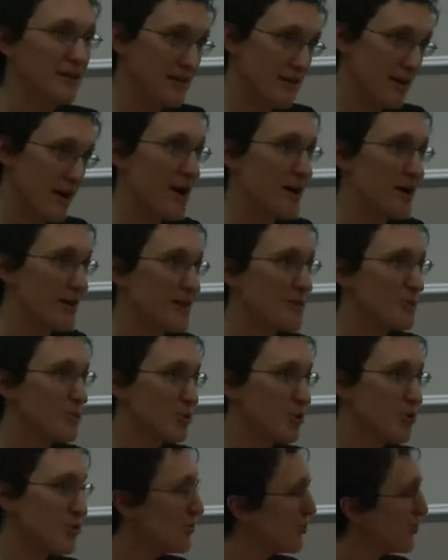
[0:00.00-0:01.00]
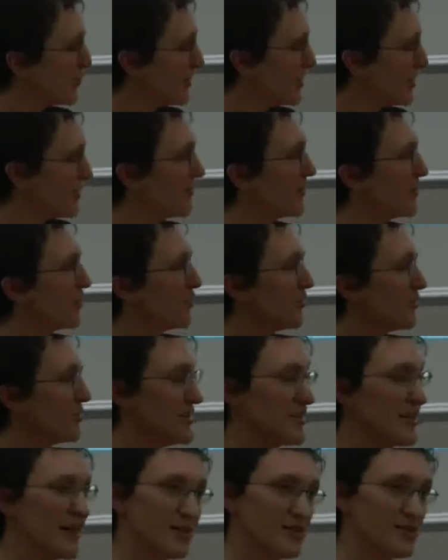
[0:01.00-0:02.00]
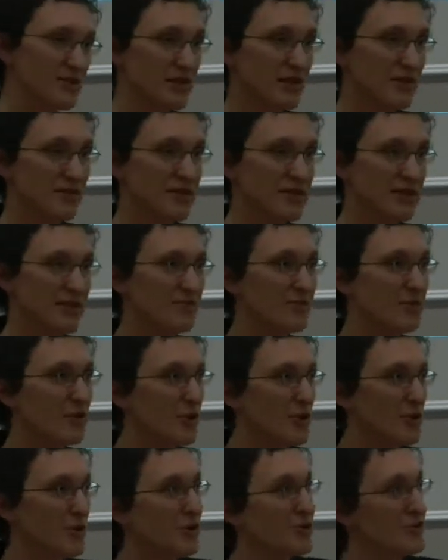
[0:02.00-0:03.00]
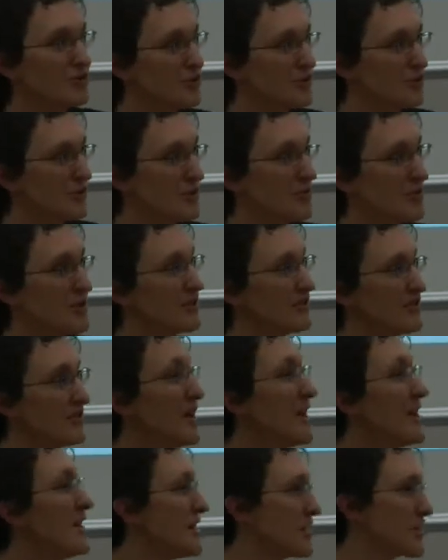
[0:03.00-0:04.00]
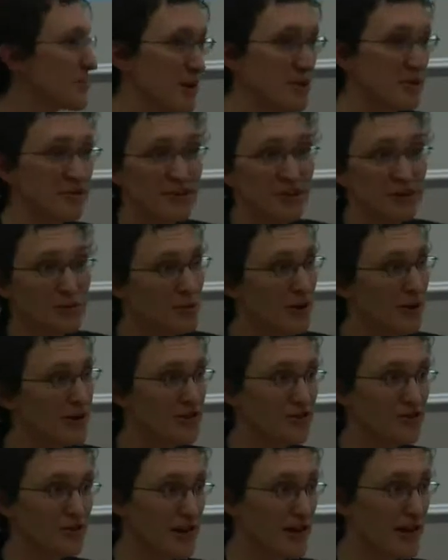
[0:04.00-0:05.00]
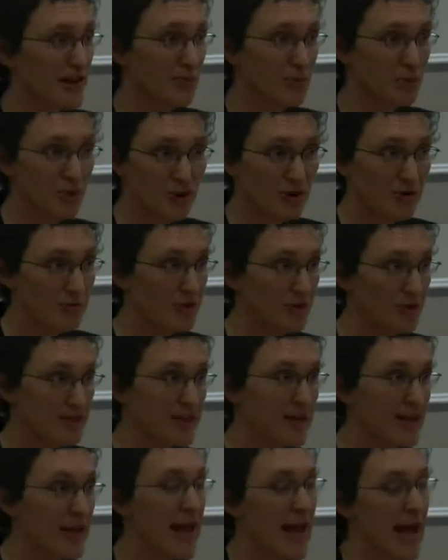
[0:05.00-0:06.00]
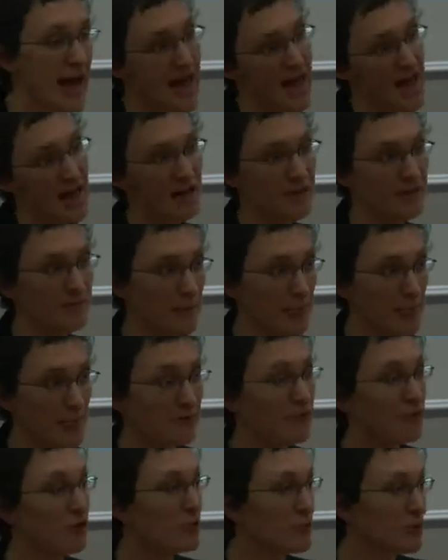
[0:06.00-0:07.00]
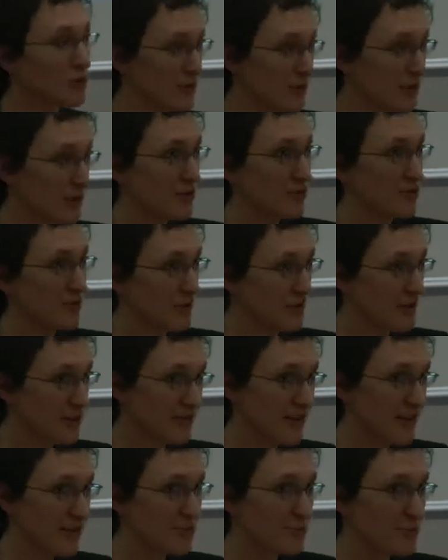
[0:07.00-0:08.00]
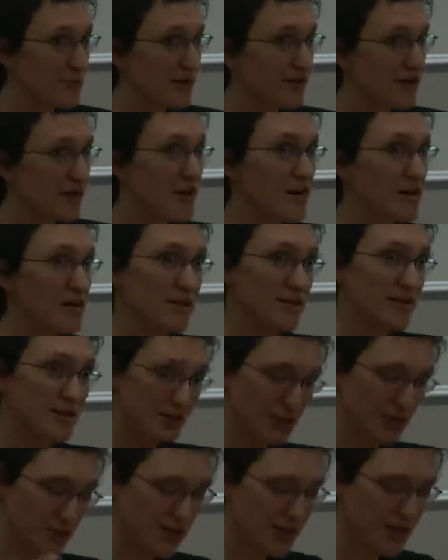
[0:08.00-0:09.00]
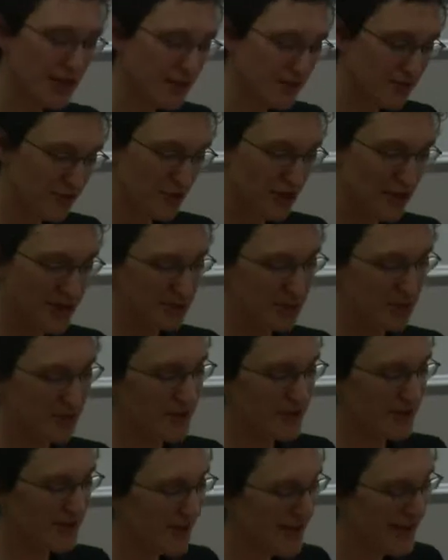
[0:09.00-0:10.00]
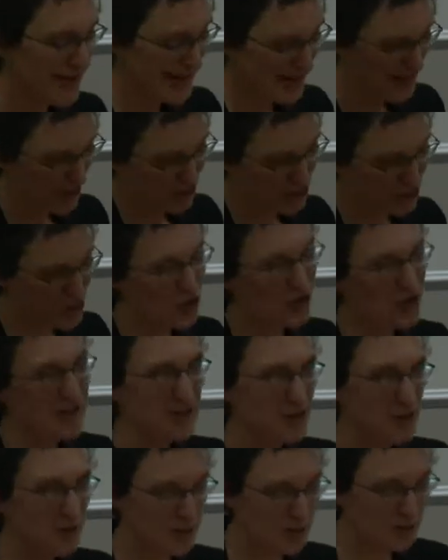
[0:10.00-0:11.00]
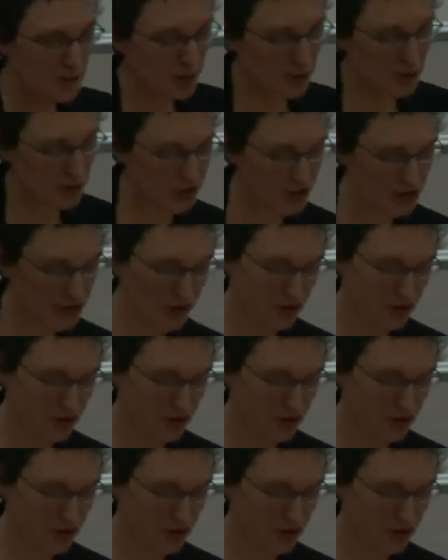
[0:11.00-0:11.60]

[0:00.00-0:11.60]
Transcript: arts, sport and tourism. There will be sectors obviously that fall under the remit of Department of Enterprise, Trade and Employment and fall more within the remit of Enterprise Ireland. So the need for, I suppose, a joined up approach to the